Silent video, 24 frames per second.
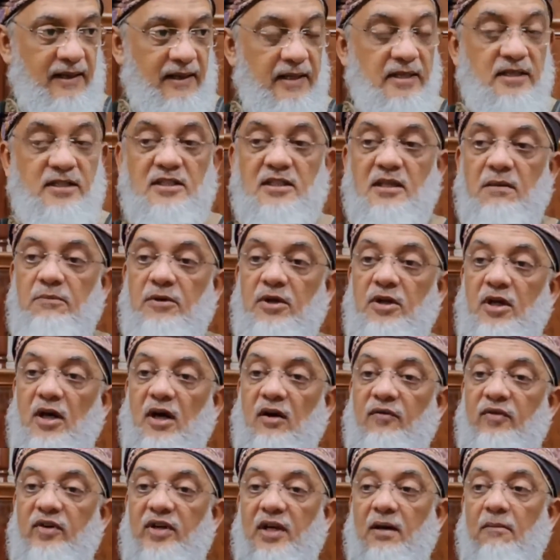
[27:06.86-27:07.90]
This is the meaning
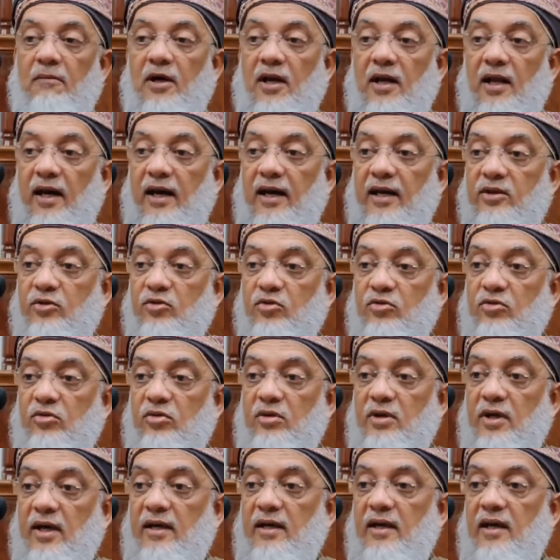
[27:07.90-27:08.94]
of innamal hayatu
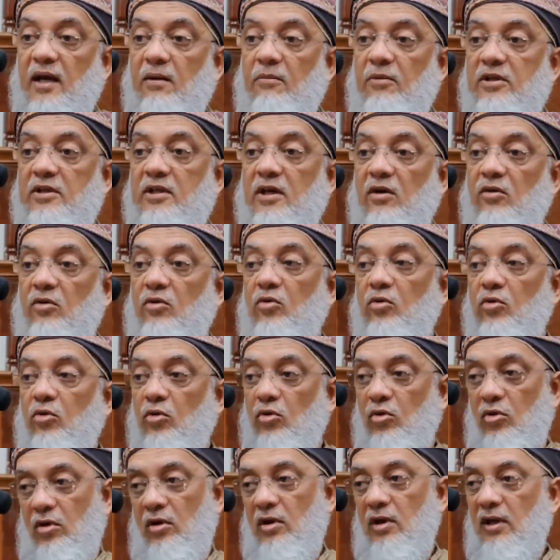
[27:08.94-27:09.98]
dunya illa mata'ul
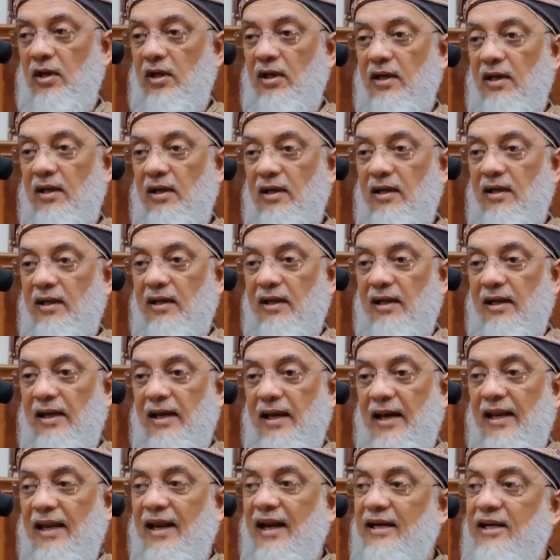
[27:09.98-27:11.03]
ghurur.
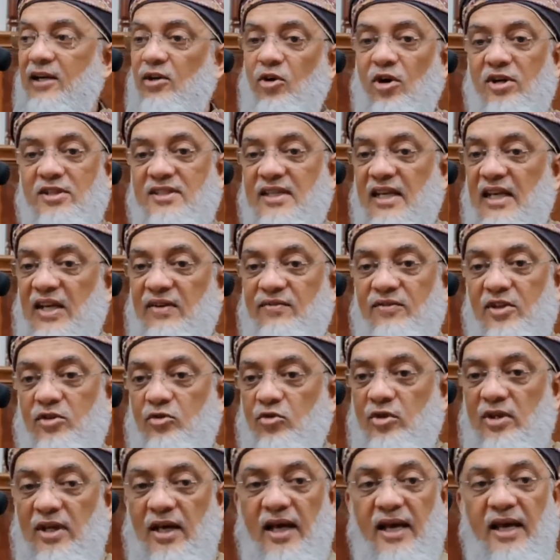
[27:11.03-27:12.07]
Allah did not say leave the
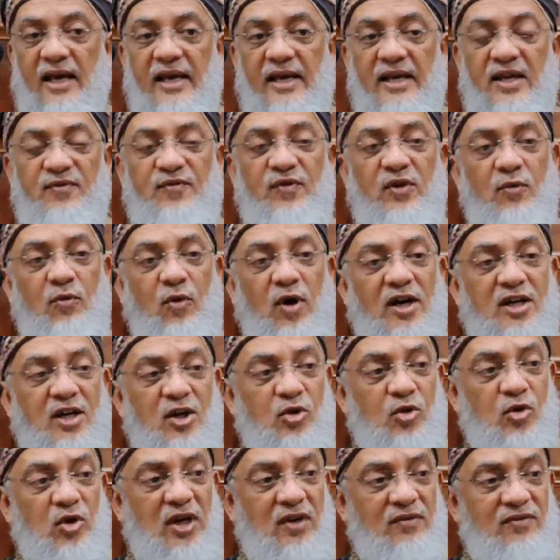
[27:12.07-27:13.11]
dunya. If he
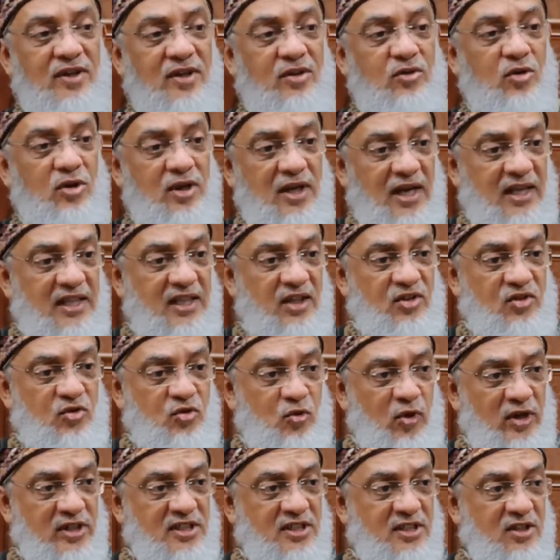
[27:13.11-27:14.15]
wanted to leave the dunya, the
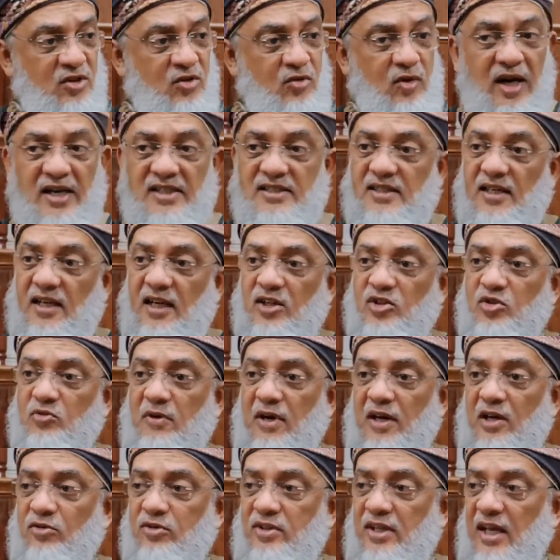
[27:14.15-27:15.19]
question to ask Allah
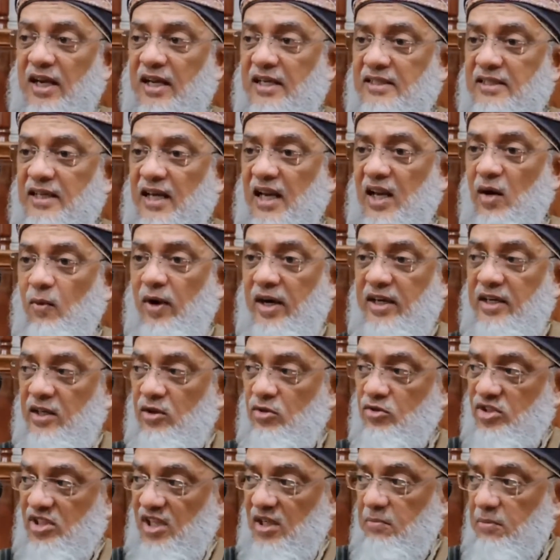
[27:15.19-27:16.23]
subhanahu wa ta'ala is, "Yalla, why
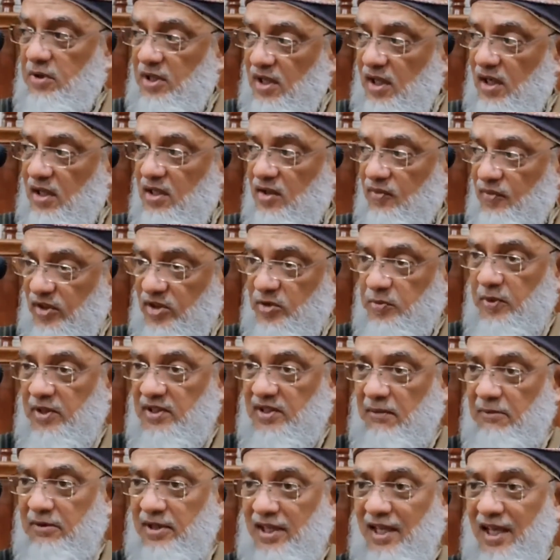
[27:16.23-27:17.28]
did you send me here in the first
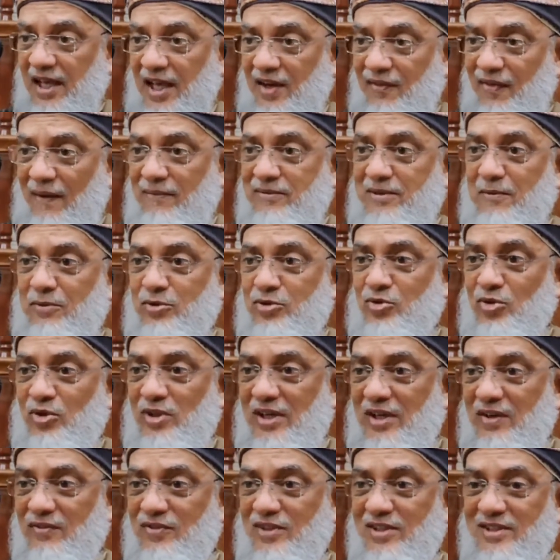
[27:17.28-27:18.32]
place? I mean, if I'm supposed to
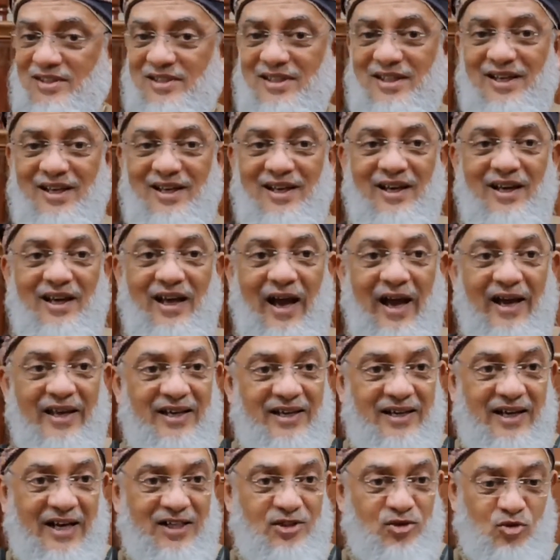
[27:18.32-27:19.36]
leave this, I
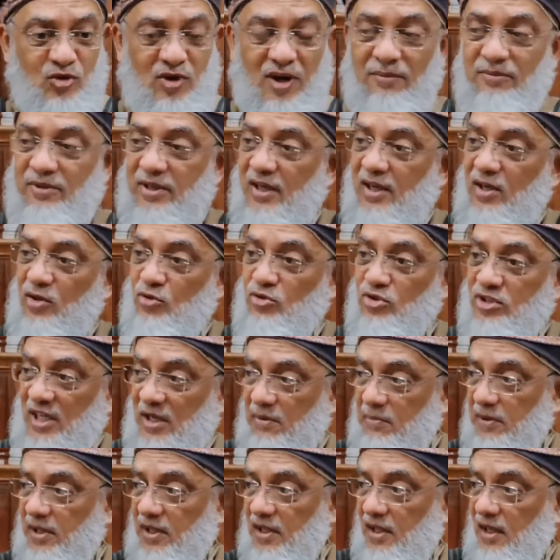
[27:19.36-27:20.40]
didn't ask to come here. You
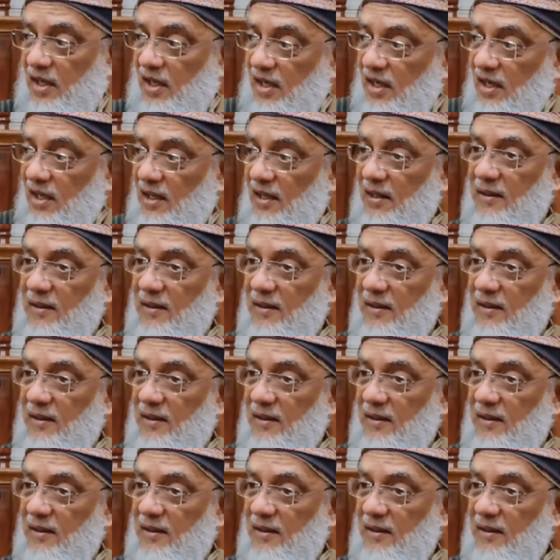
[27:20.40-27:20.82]
sent me here."